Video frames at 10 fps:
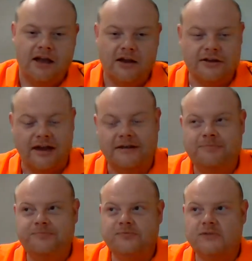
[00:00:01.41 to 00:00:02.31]
Okay,
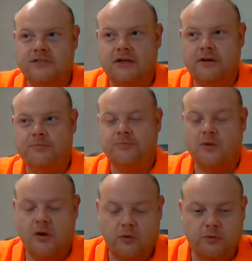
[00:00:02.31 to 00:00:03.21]
so
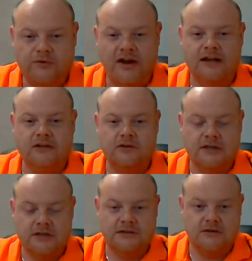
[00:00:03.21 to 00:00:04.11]
we've had a
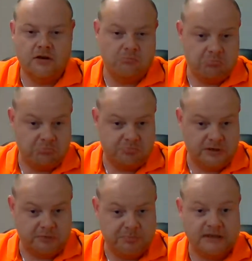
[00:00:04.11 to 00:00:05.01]
look at
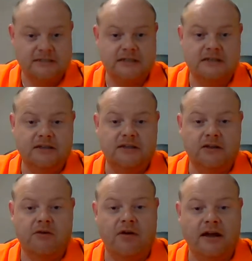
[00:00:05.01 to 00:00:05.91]
basic and
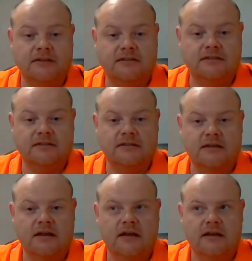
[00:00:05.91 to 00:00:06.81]
kilo rates.
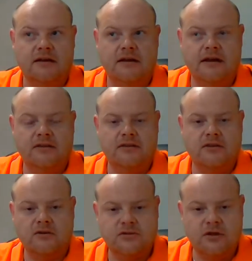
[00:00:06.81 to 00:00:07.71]
Now,
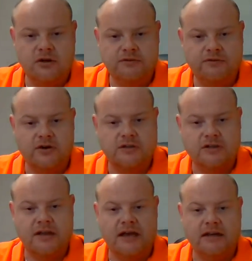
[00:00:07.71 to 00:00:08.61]
the alternative
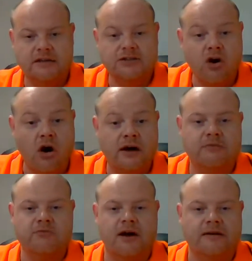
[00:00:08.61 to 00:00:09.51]
version of that is an
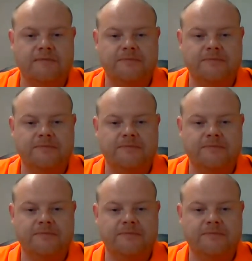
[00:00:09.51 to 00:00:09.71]
item rate.